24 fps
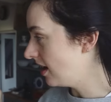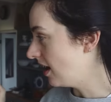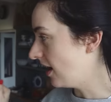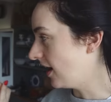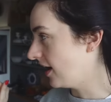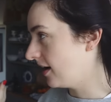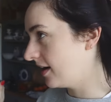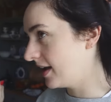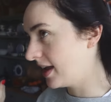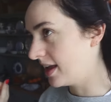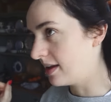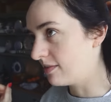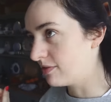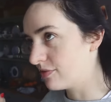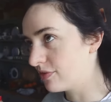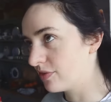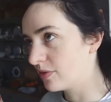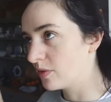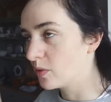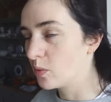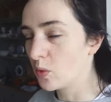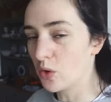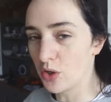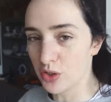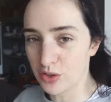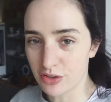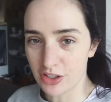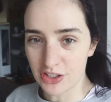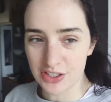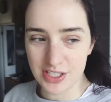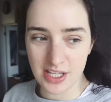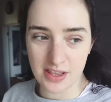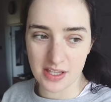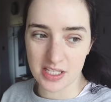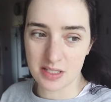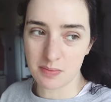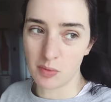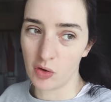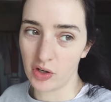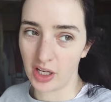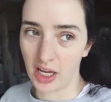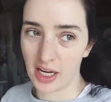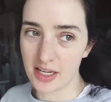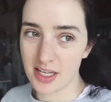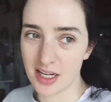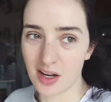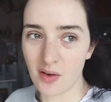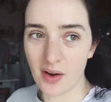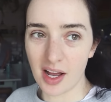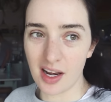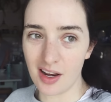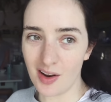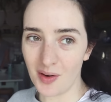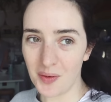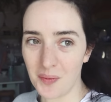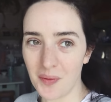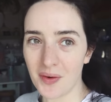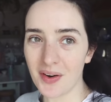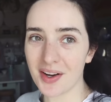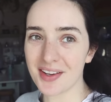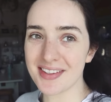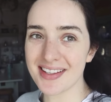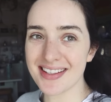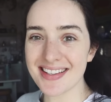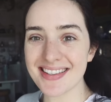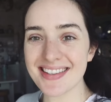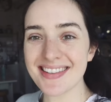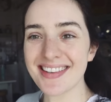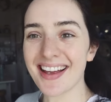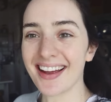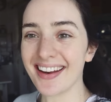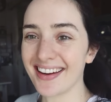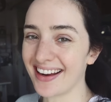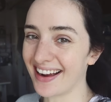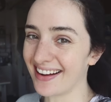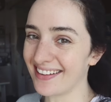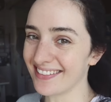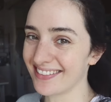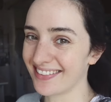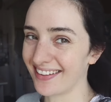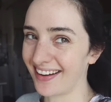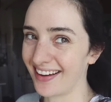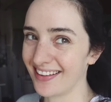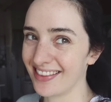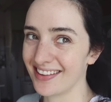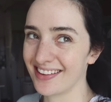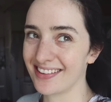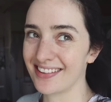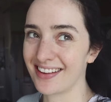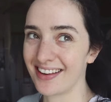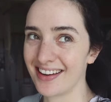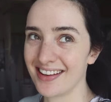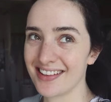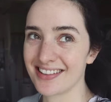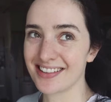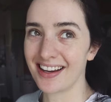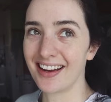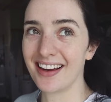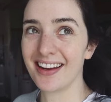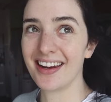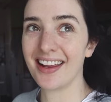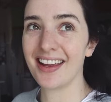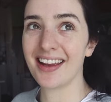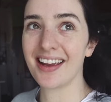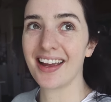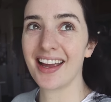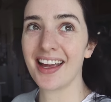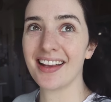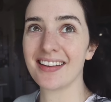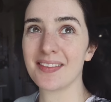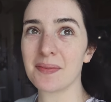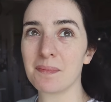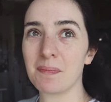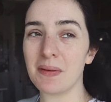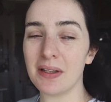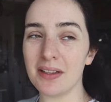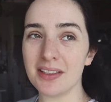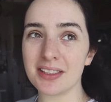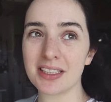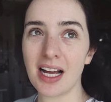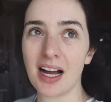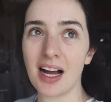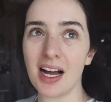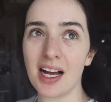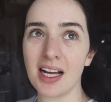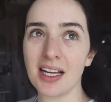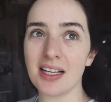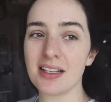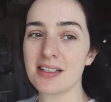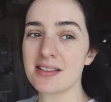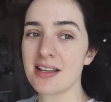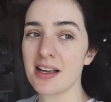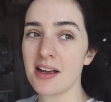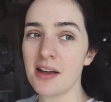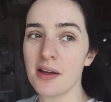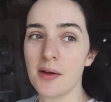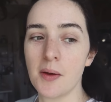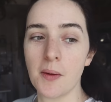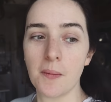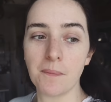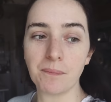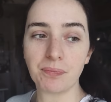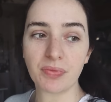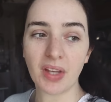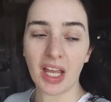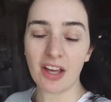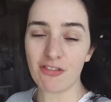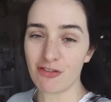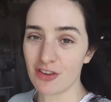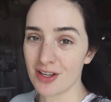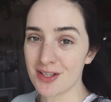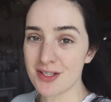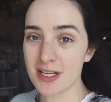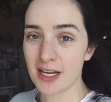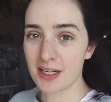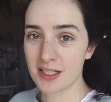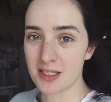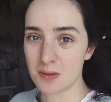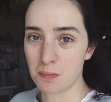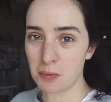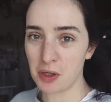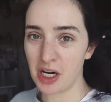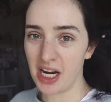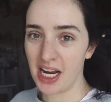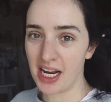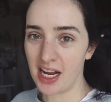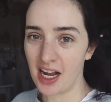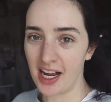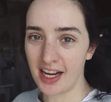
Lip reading: I've walked Roxy this morning. I did quite a long walk because it's sunny outside. The sun is shining. It's blue skies. It feels like spring.